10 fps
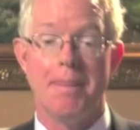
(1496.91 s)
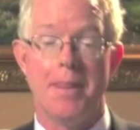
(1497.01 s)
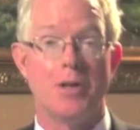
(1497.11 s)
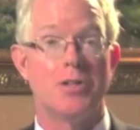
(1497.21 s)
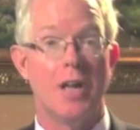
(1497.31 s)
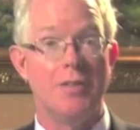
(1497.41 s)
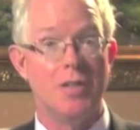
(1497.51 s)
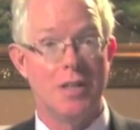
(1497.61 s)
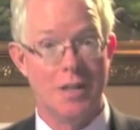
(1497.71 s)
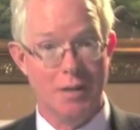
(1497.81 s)
There's
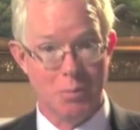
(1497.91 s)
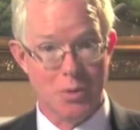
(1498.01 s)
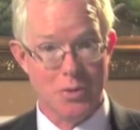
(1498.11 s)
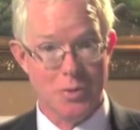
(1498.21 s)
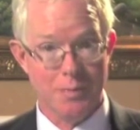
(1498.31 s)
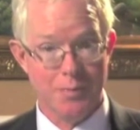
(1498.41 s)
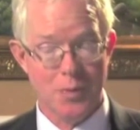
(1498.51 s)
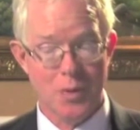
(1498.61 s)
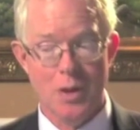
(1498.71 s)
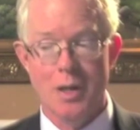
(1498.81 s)
safety in numbers.
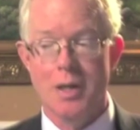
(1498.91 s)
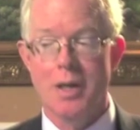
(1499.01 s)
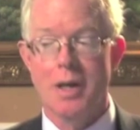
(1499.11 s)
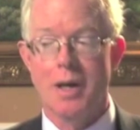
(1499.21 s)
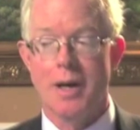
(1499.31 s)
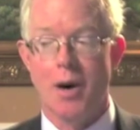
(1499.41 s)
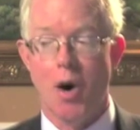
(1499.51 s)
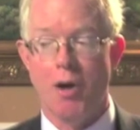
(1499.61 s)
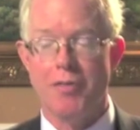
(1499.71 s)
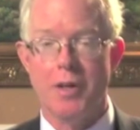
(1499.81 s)

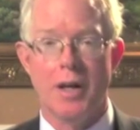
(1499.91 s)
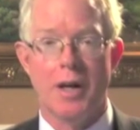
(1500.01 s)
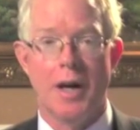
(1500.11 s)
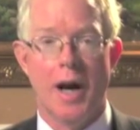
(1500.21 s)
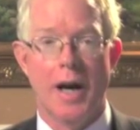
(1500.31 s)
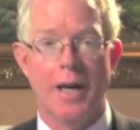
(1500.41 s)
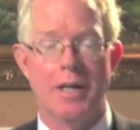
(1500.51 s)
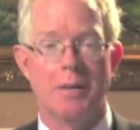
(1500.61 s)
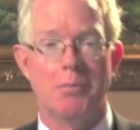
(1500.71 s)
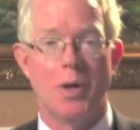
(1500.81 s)
Often I
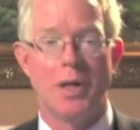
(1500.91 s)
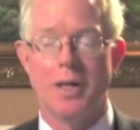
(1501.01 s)
end up bringing